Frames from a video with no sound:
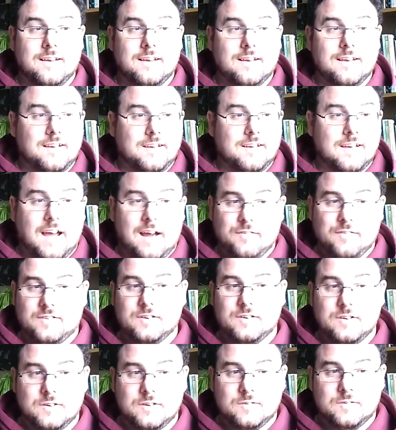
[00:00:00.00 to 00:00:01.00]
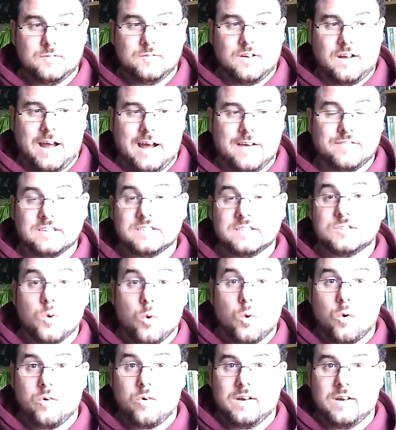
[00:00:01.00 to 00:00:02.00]
you have to have the
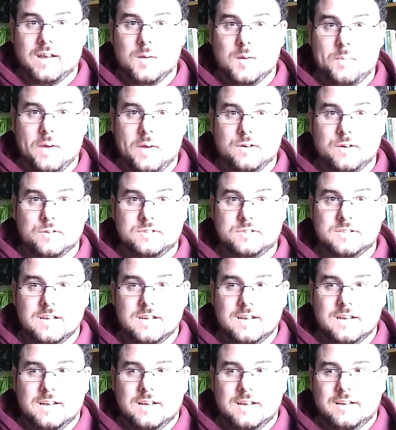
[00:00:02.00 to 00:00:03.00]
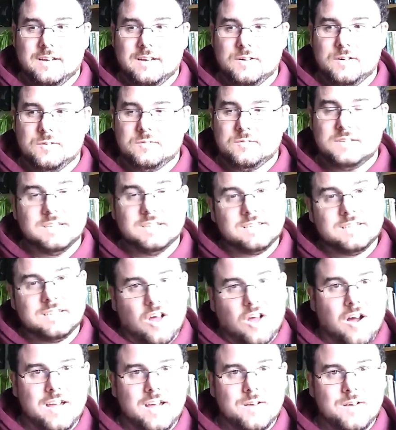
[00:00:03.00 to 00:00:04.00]
story about, you know, this
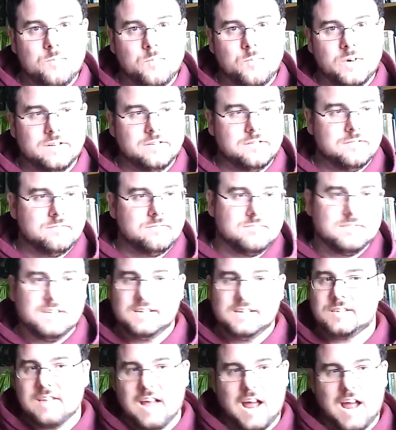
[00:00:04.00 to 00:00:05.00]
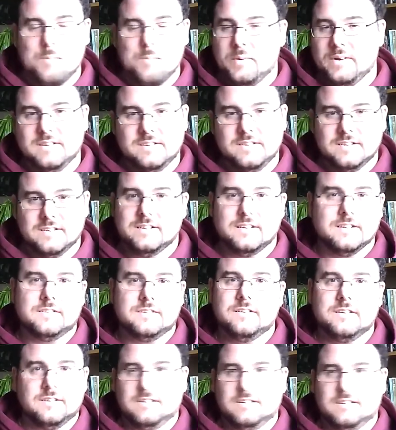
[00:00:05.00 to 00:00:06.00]
time when this happened and
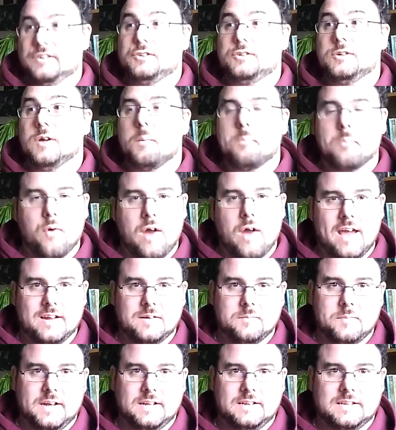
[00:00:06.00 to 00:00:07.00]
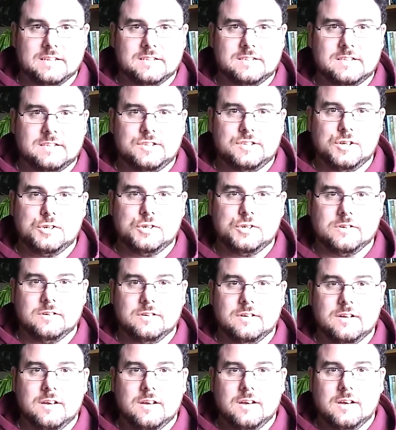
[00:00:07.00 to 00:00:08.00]
a Brehon made this decision.
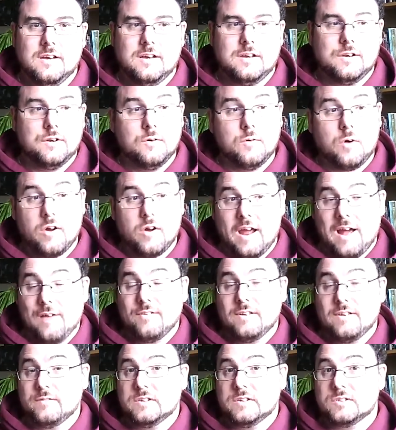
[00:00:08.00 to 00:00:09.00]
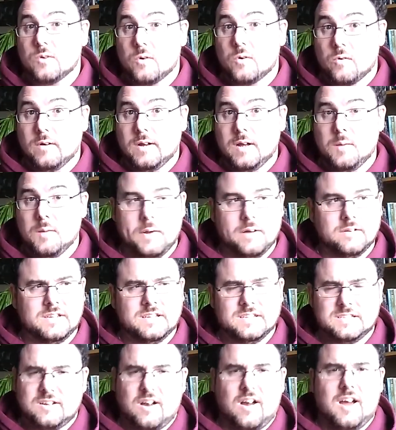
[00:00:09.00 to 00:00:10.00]
You know, or you have to have the story about
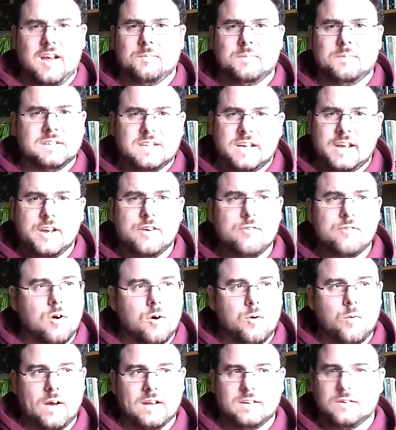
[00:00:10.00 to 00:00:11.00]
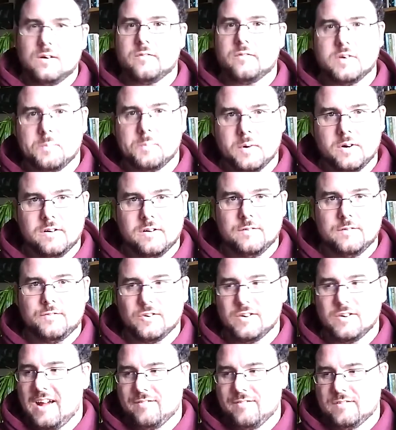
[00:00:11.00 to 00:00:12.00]
this time this hero went over and above, or
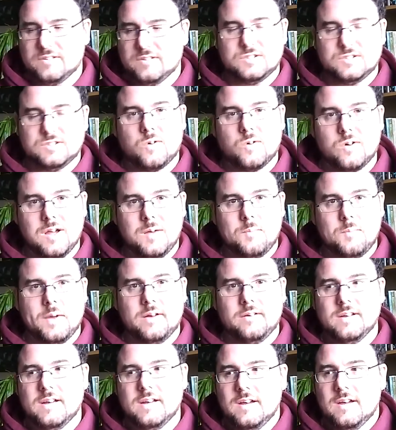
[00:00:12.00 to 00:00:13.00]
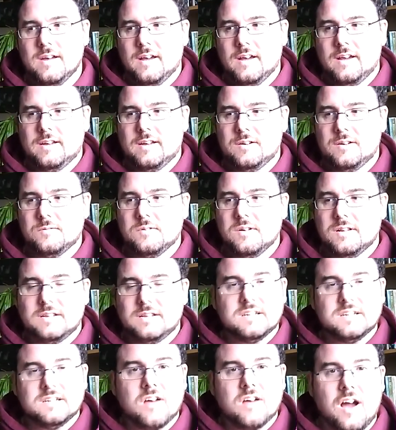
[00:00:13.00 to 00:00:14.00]
you have to have the story about, you know,
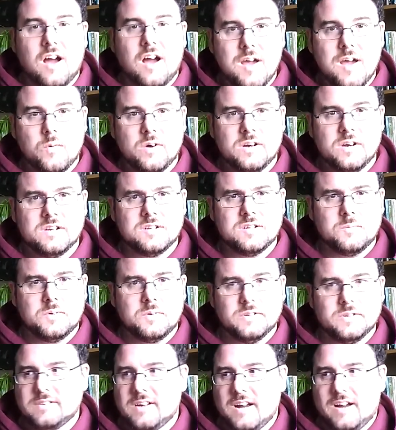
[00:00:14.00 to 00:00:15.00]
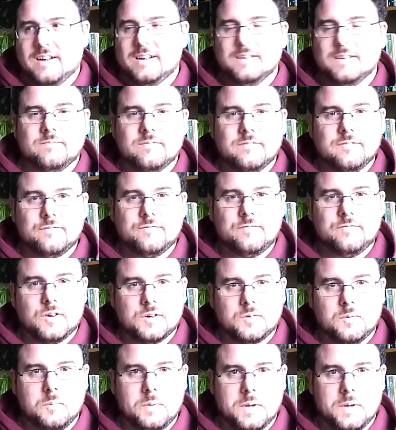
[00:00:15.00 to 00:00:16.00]
this time where someone kind of
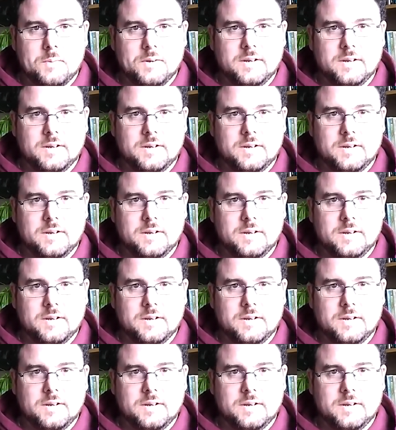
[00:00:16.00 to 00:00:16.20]
fucked with people